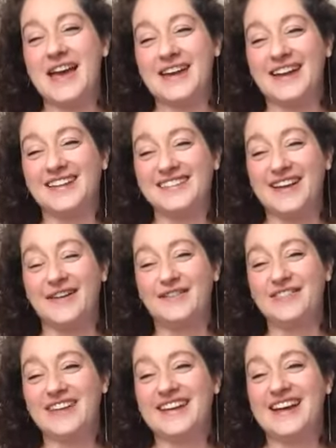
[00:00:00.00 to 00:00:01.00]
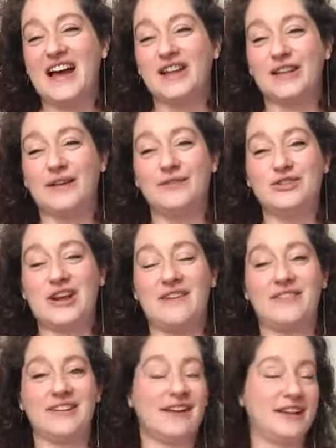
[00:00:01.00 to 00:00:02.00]
And I love
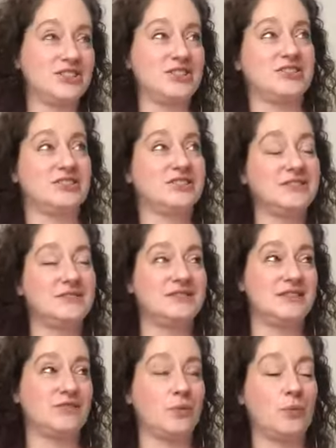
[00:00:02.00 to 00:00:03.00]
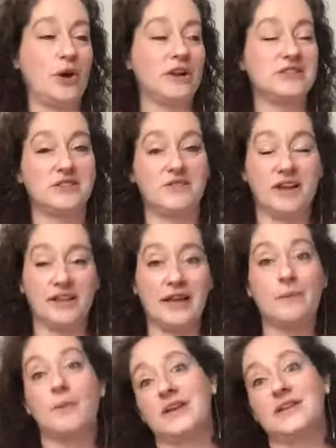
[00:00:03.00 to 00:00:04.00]
traveling, not to just different parts of
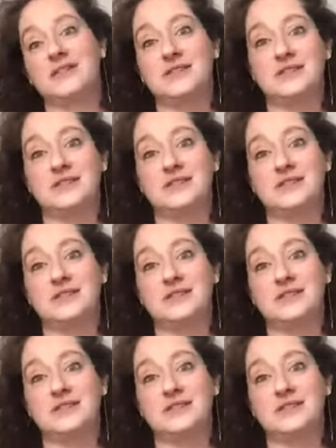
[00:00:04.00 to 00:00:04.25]
LA, but into